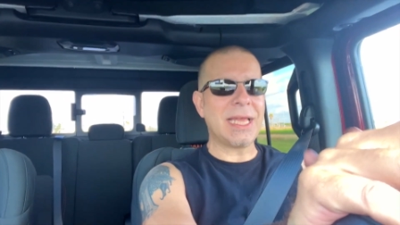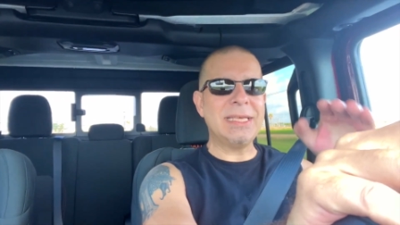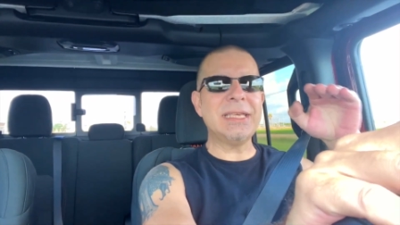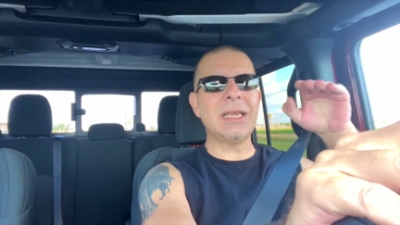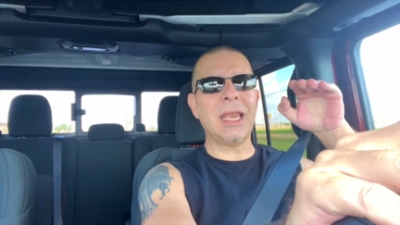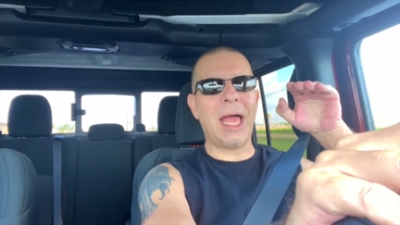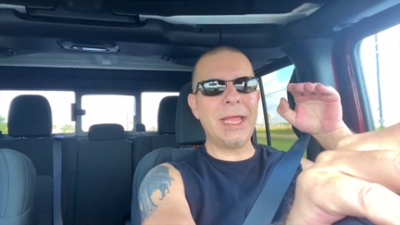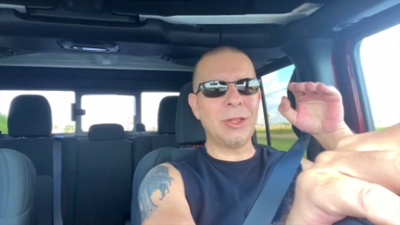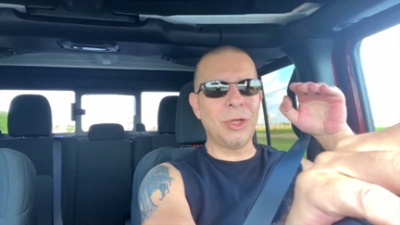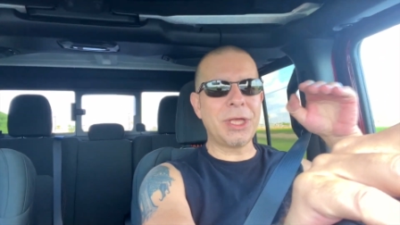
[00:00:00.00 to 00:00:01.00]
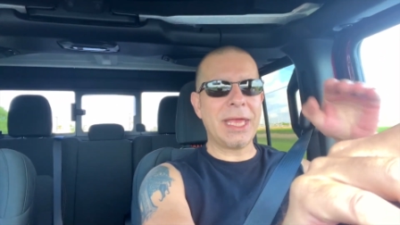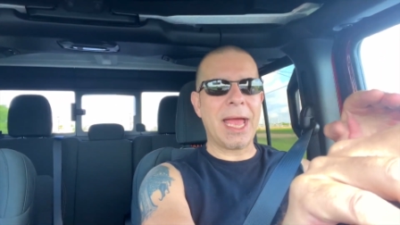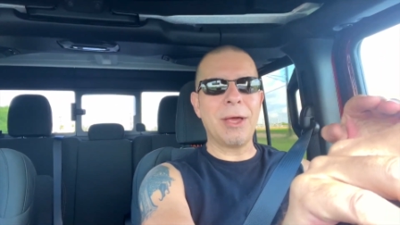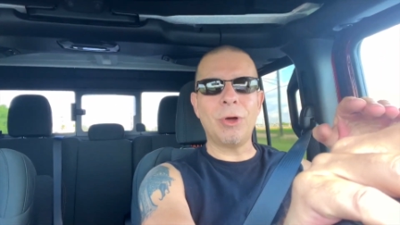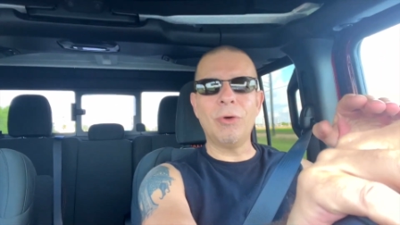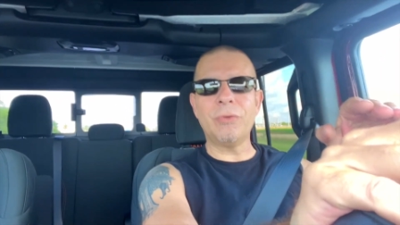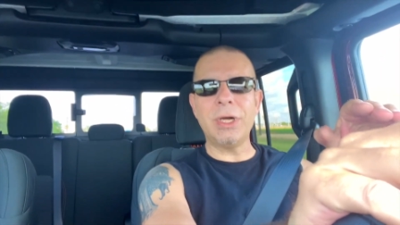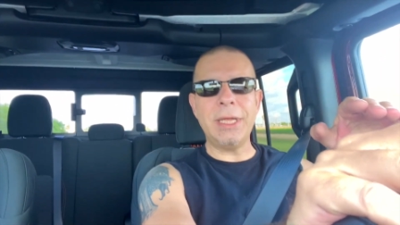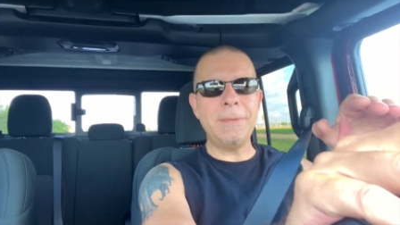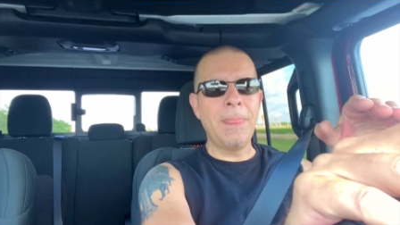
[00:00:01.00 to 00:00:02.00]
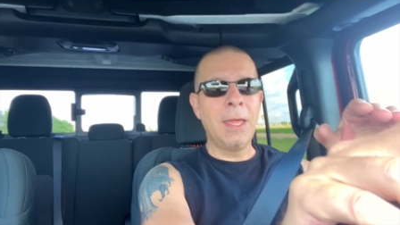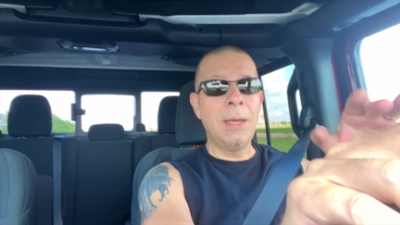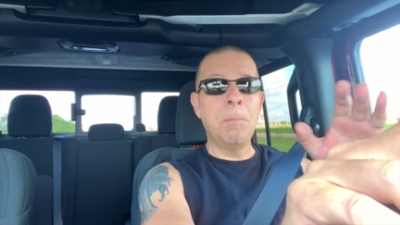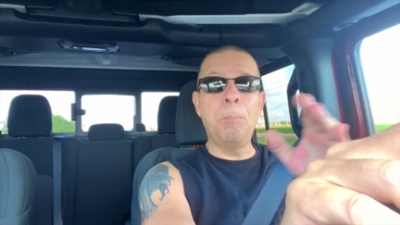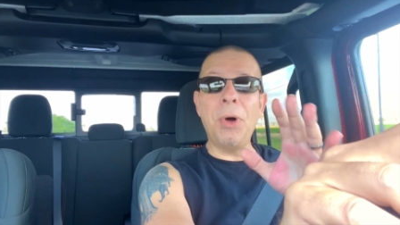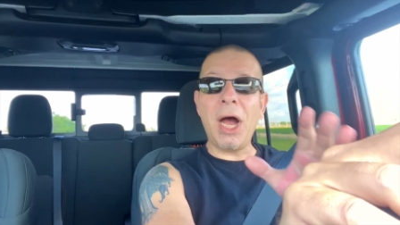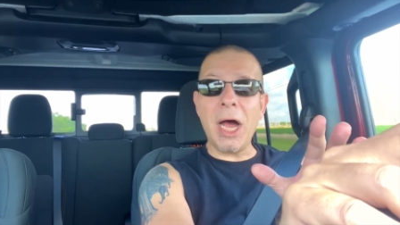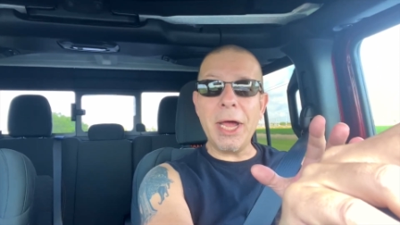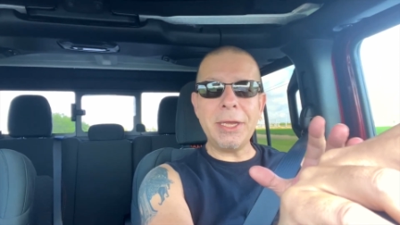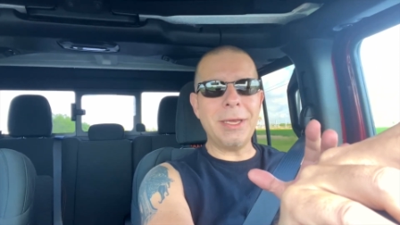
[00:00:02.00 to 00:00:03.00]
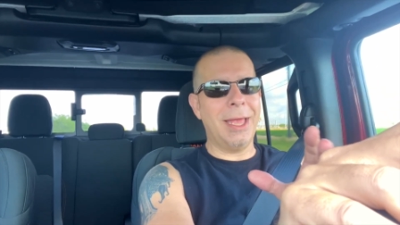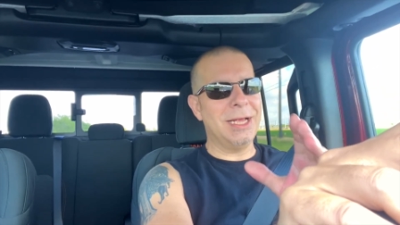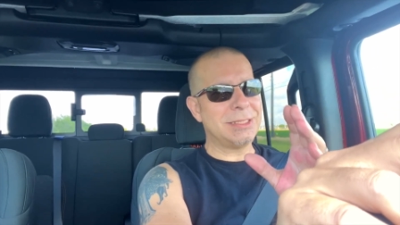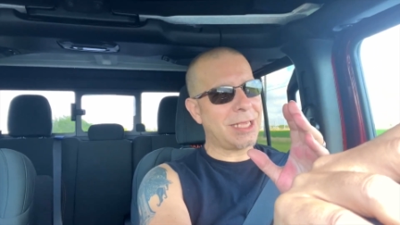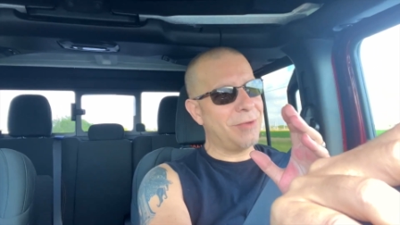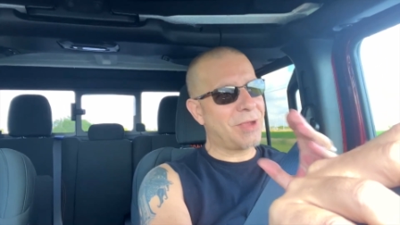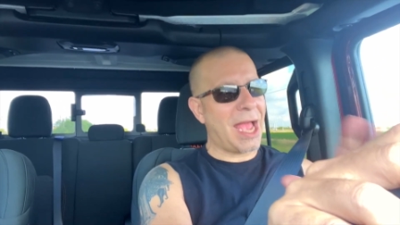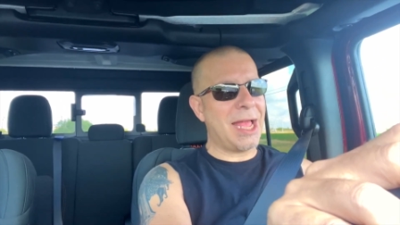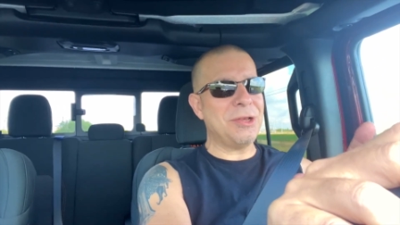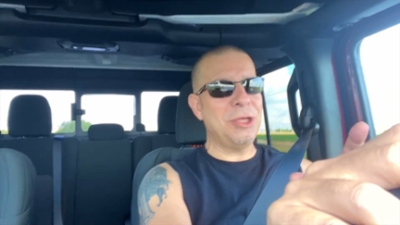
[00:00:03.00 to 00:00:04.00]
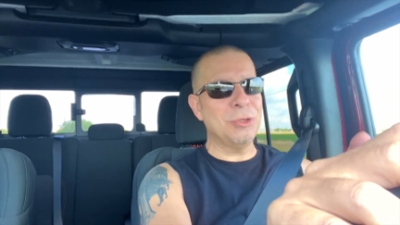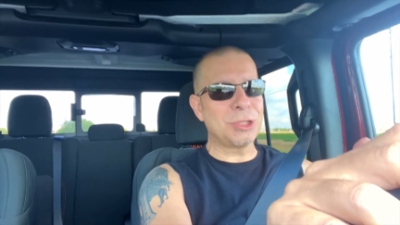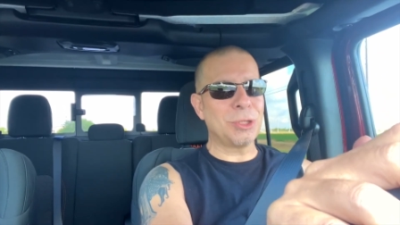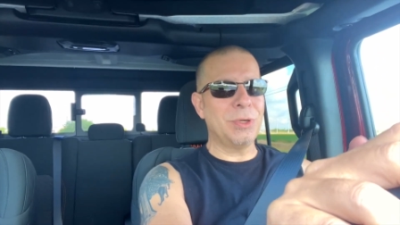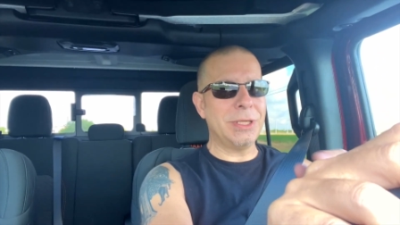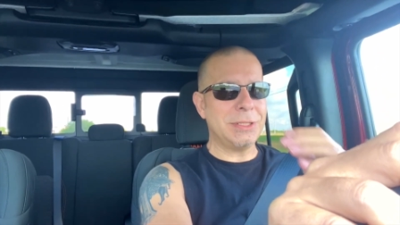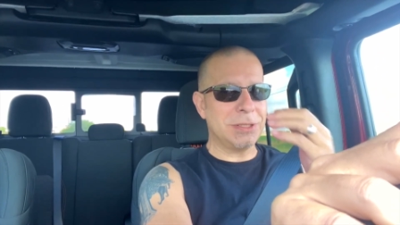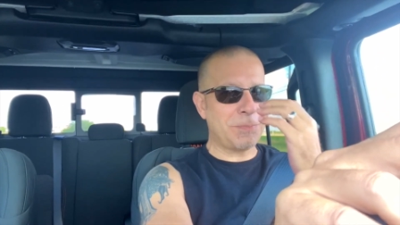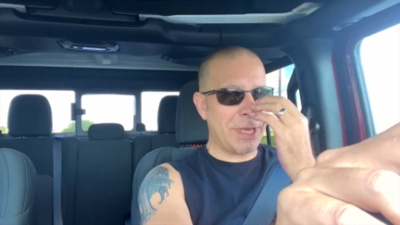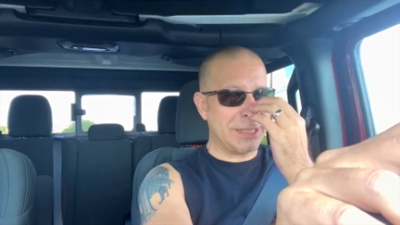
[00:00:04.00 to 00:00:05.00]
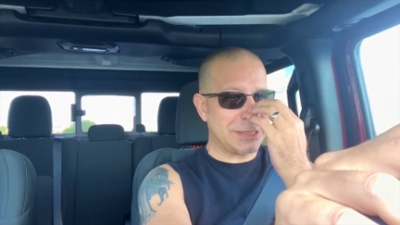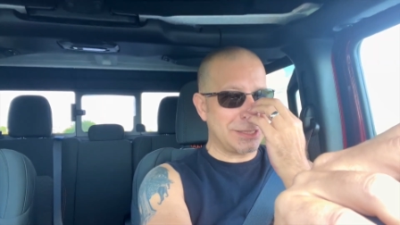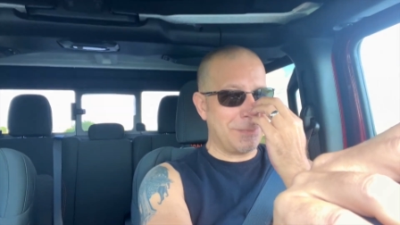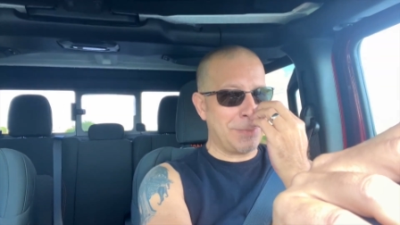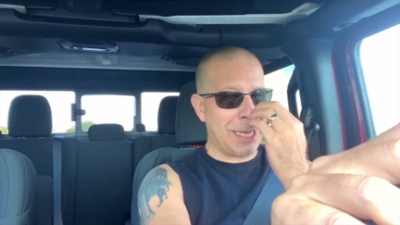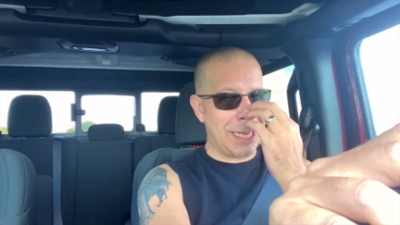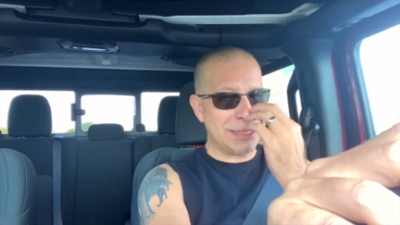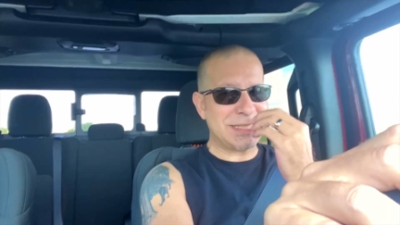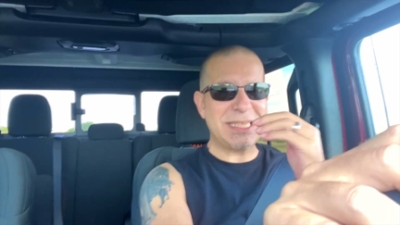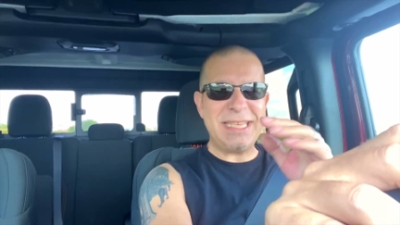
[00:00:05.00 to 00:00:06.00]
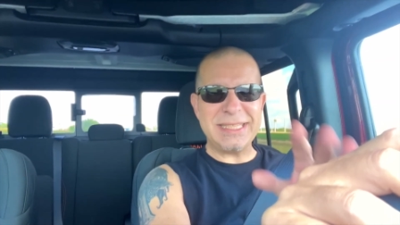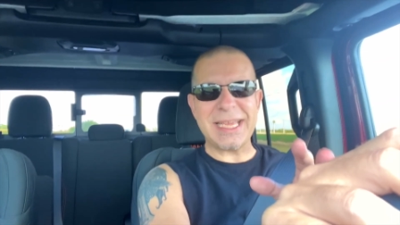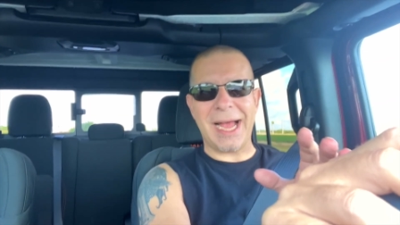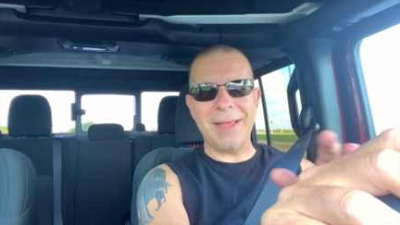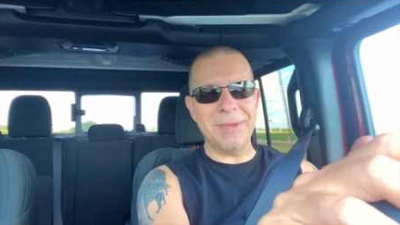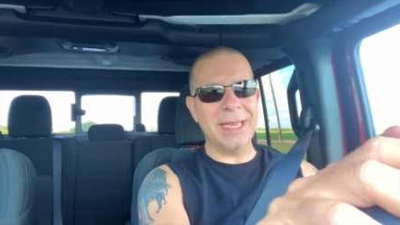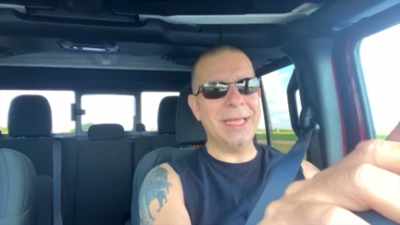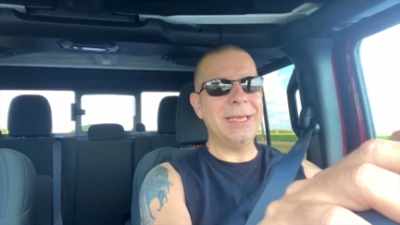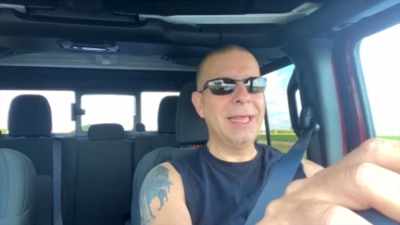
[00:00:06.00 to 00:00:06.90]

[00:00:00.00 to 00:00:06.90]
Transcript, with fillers: I didn't like looking out over it, but as I've gotten used to it and spent some seat time in it,